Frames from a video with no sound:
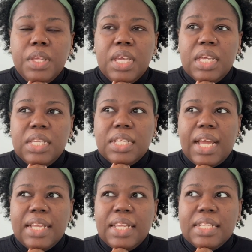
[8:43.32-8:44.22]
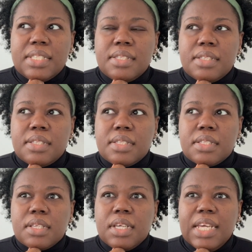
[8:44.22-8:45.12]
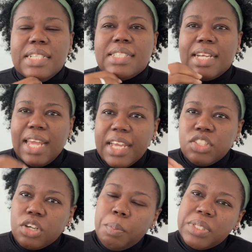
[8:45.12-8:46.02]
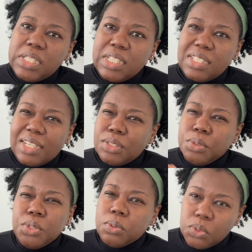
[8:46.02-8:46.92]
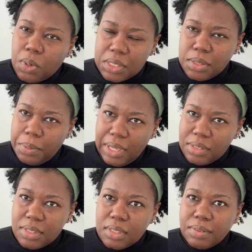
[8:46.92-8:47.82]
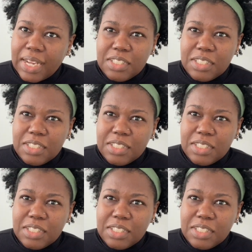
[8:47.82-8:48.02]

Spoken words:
It's an extra opportunity that you don't want to waste, right?